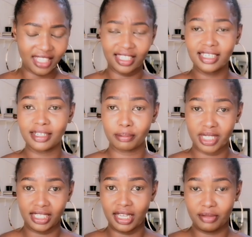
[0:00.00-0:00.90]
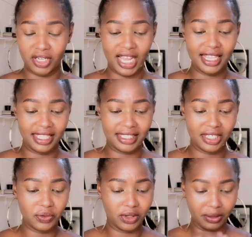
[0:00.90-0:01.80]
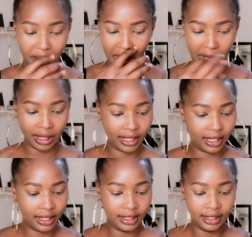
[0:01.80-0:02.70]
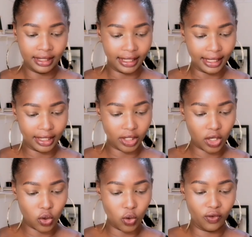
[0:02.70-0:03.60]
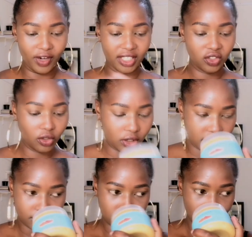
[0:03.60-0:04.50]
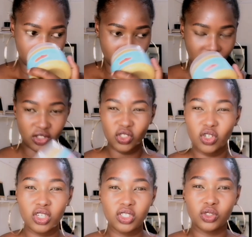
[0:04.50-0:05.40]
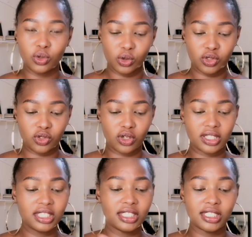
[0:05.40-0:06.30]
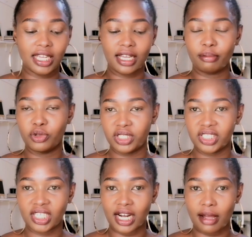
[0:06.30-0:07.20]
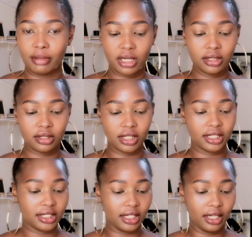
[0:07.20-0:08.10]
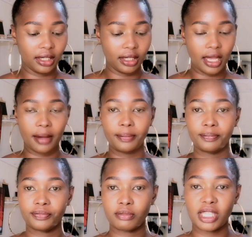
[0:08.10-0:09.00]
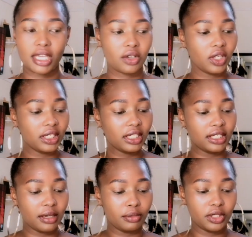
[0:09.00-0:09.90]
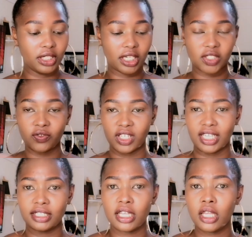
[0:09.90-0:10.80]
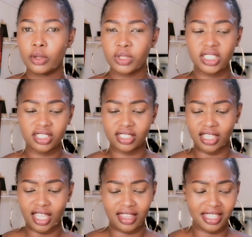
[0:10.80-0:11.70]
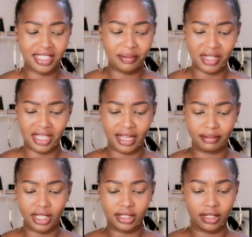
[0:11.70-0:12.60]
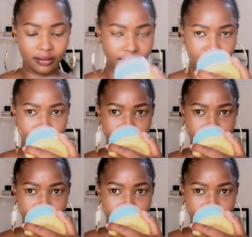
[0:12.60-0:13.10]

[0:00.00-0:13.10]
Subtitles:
I think by the time you're done, the scent will be like over. It's not so strong. This is like a body scrub, let's see. Yeah, but they're calling it a body exfoliant, which is the same thing, I'm guessing.